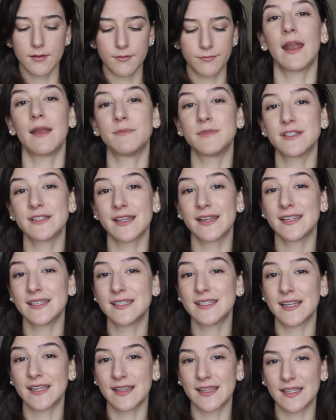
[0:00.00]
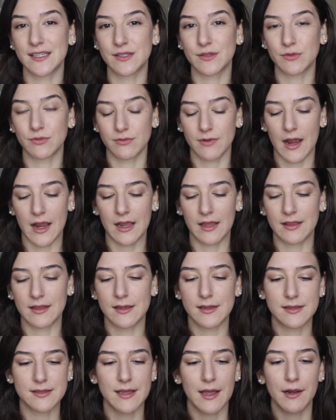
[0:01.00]
And I'm just going to stick this right in
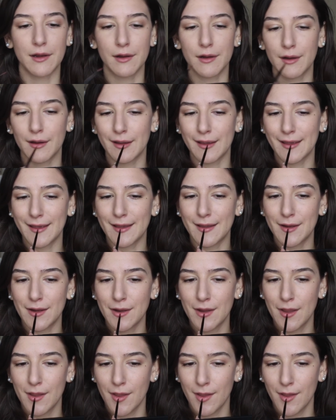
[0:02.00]
the center again.